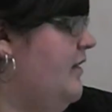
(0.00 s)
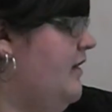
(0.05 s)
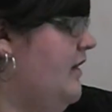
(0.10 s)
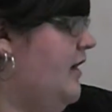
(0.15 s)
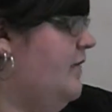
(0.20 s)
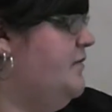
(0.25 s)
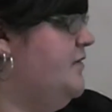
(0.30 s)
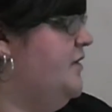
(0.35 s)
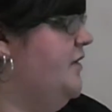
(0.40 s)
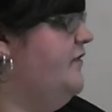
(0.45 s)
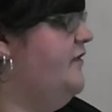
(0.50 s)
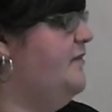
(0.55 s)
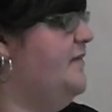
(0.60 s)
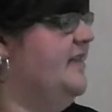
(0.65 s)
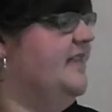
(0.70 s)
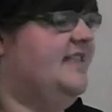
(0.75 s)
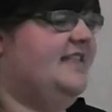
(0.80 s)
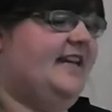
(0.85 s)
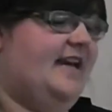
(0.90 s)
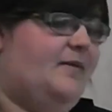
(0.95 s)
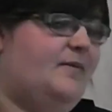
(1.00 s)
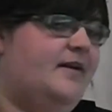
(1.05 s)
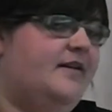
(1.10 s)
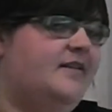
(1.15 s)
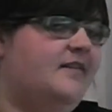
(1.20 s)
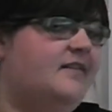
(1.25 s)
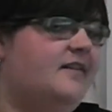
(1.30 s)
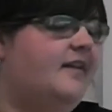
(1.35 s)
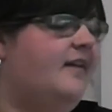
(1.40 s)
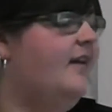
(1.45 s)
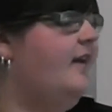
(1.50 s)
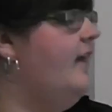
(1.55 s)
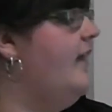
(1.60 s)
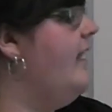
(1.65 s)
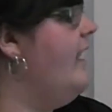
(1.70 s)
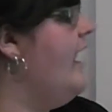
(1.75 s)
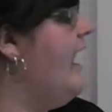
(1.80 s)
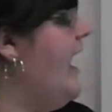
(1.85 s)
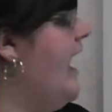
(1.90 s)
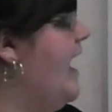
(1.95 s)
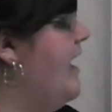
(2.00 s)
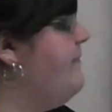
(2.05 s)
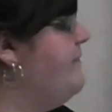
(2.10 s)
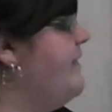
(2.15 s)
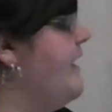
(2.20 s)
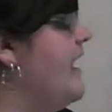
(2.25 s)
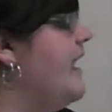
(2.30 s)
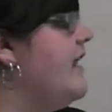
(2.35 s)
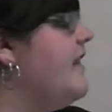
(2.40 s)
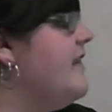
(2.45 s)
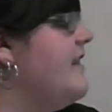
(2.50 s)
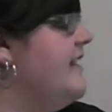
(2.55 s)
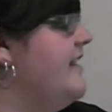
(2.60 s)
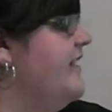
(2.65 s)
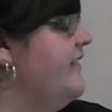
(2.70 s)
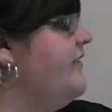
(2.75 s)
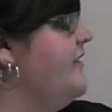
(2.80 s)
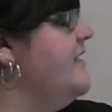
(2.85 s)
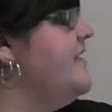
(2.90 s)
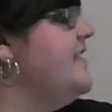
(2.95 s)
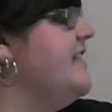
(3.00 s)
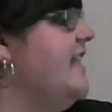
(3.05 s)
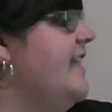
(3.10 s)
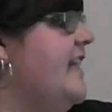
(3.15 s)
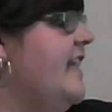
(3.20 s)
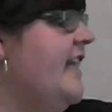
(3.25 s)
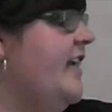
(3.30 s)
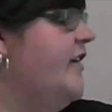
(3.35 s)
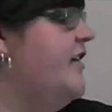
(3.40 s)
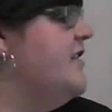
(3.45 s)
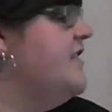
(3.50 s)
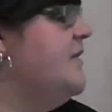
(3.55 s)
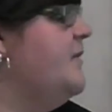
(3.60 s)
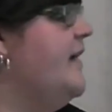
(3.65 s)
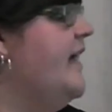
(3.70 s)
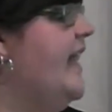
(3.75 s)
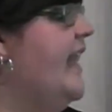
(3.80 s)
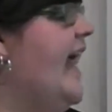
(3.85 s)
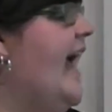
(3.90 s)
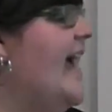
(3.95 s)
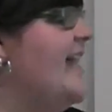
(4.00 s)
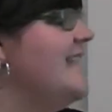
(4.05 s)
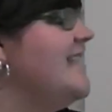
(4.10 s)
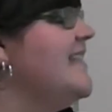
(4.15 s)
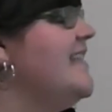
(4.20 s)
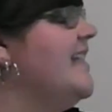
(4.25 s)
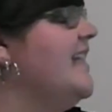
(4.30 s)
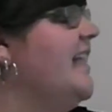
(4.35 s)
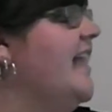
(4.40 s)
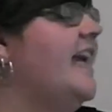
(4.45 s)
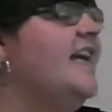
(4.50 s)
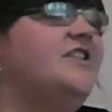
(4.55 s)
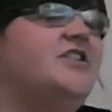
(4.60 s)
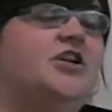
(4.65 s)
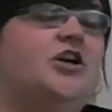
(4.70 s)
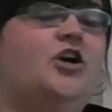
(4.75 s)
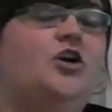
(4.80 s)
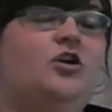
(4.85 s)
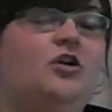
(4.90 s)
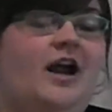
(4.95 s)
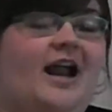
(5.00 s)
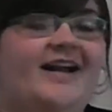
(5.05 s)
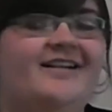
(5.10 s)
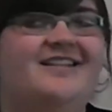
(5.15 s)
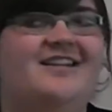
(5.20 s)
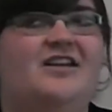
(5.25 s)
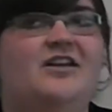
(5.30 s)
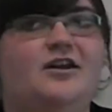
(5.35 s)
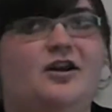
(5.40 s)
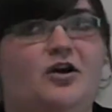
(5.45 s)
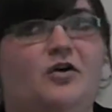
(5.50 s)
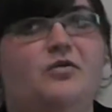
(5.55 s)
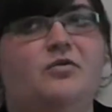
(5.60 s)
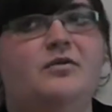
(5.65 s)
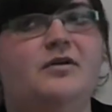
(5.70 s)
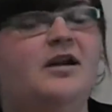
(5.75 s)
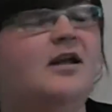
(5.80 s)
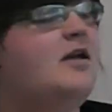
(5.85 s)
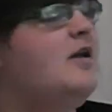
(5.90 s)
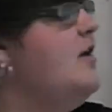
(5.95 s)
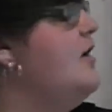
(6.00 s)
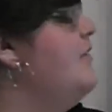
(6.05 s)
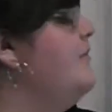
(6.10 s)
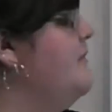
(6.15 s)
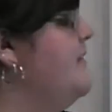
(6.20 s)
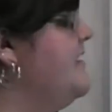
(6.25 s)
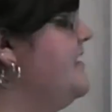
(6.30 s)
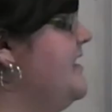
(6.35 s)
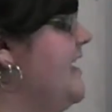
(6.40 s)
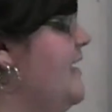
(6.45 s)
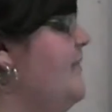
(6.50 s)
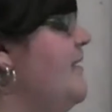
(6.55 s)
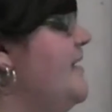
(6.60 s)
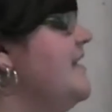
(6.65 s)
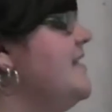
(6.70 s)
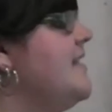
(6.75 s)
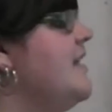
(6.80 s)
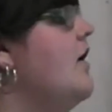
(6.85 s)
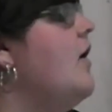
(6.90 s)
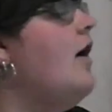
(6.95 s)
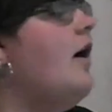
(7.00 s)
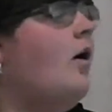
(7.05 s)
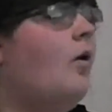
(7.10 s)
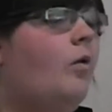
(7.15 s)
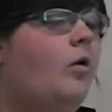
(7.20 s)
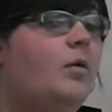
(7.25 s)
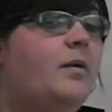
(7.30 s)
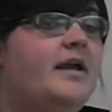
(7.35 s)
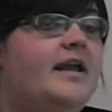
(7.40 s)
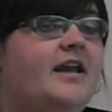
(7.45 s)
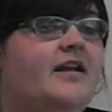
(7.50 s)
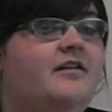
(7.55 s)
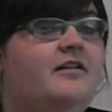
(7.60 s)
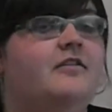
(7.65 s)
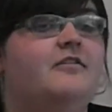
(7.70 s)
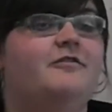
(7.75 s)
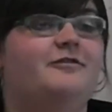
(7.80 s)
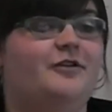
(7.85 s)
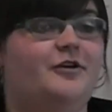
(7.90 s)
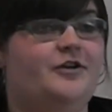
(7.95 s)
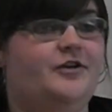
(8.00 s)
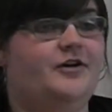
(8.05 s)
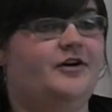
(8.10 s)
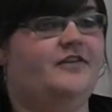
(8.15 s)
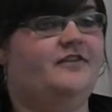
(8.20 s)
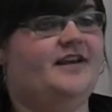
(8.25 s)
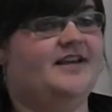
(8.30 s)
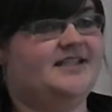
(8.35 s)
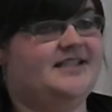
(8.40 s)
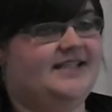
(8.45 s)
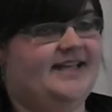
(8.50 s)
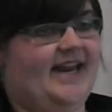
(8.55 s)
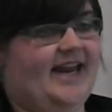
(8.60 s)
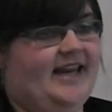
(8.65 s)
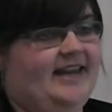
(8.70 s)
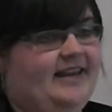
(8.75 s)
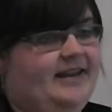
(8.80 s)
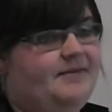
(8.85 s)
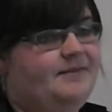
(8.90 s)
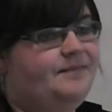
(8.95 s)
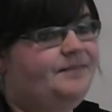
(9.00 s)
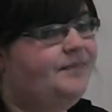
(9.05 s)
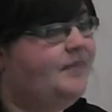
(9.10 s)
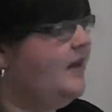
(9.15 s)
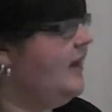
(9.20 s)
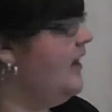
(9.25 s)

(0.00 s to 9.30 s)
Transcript: observed misstatements. The difference in here is that we can ask the client to correct known misstatements, or we can further investigate them.